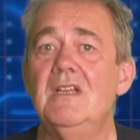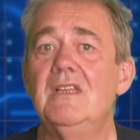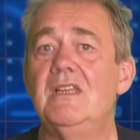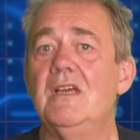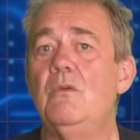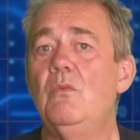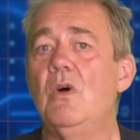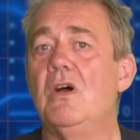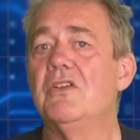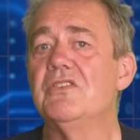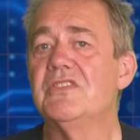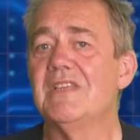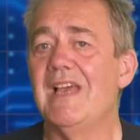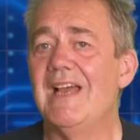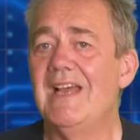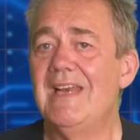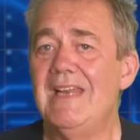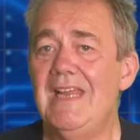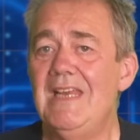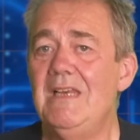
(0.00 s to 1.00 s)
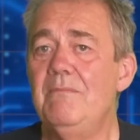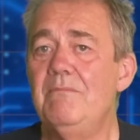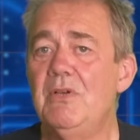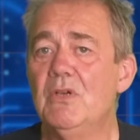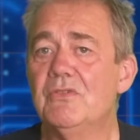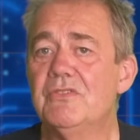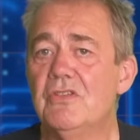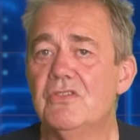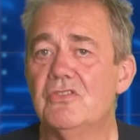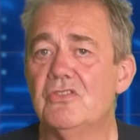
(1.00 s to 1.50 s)
There was an
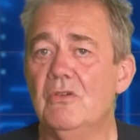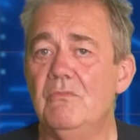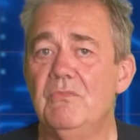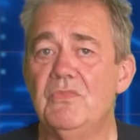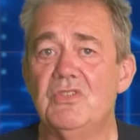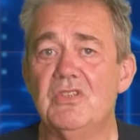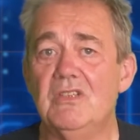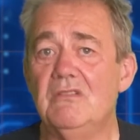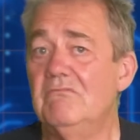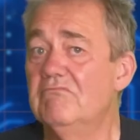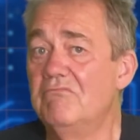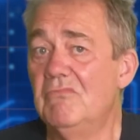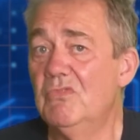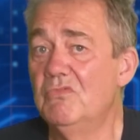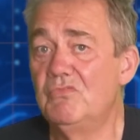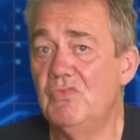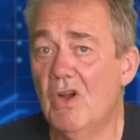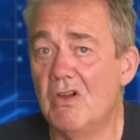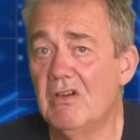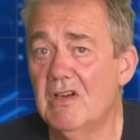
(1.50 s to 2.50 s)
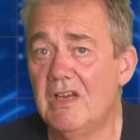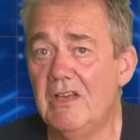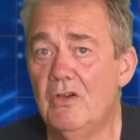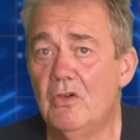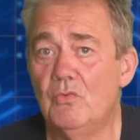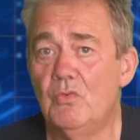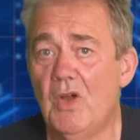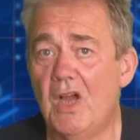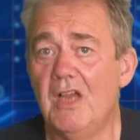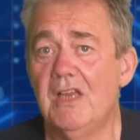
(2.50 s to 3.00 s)
inbuilt assumption, wrongly
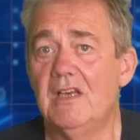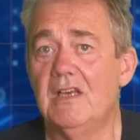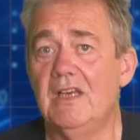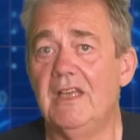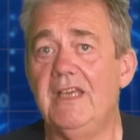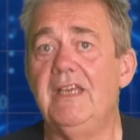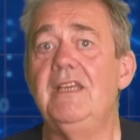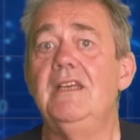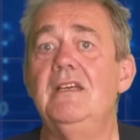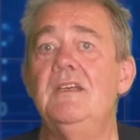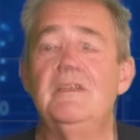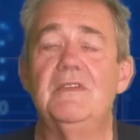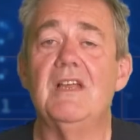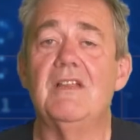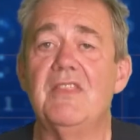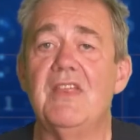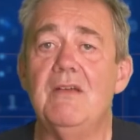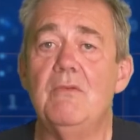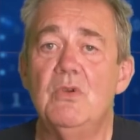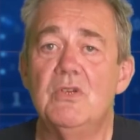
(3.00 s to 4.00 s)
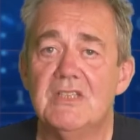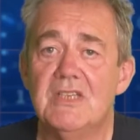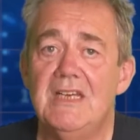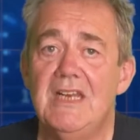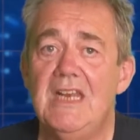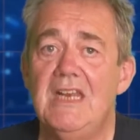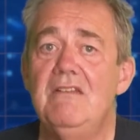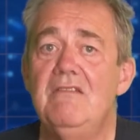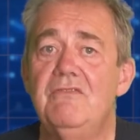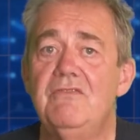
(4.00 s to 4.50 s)
or rightly, that there was an
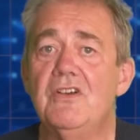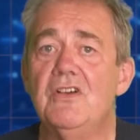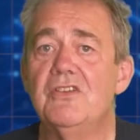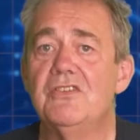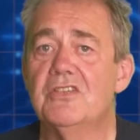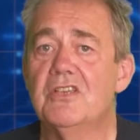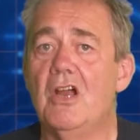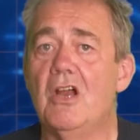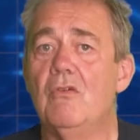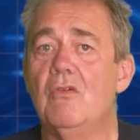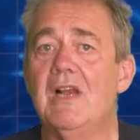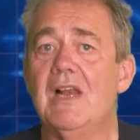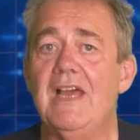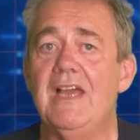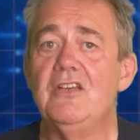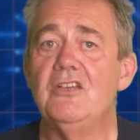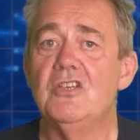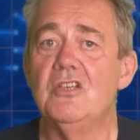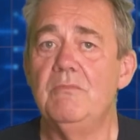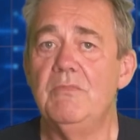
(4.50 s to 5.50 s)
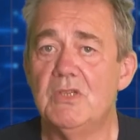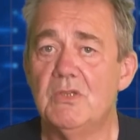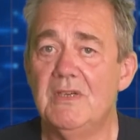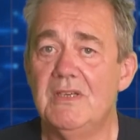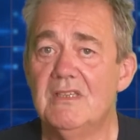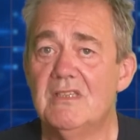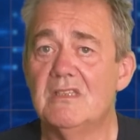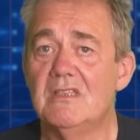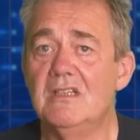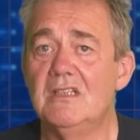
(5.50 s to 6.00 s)
inverse correlation
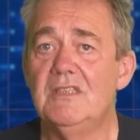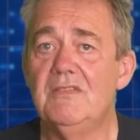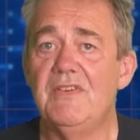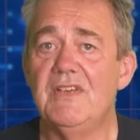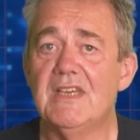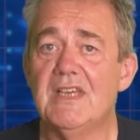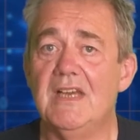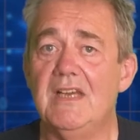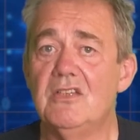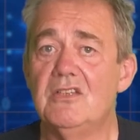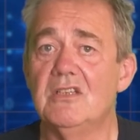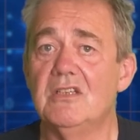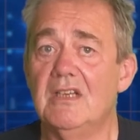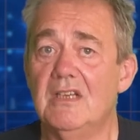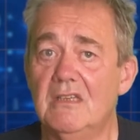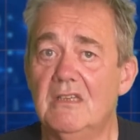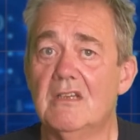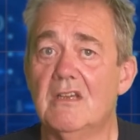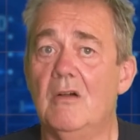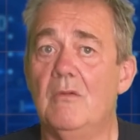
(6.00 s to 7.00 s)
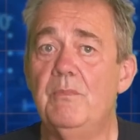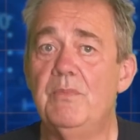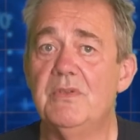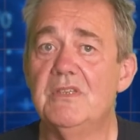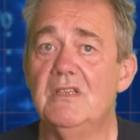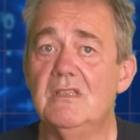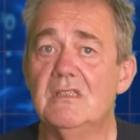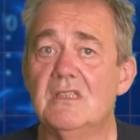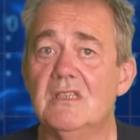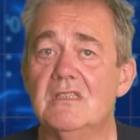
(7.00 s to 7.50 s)
between certification and the
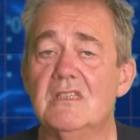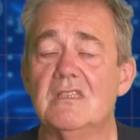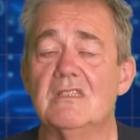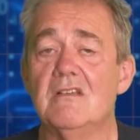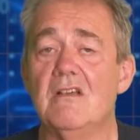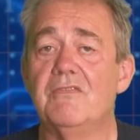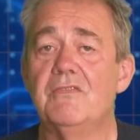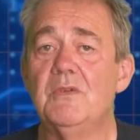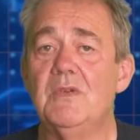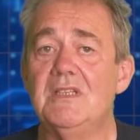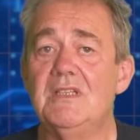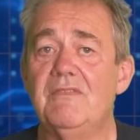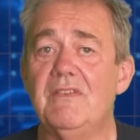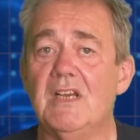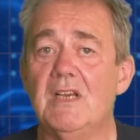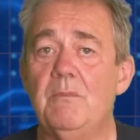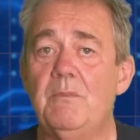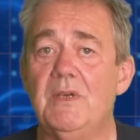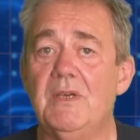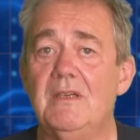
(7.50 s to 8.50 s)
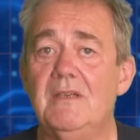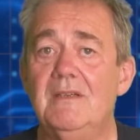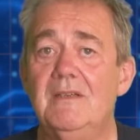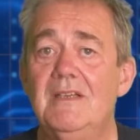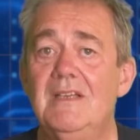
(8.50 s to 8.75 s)
competence as a software developer.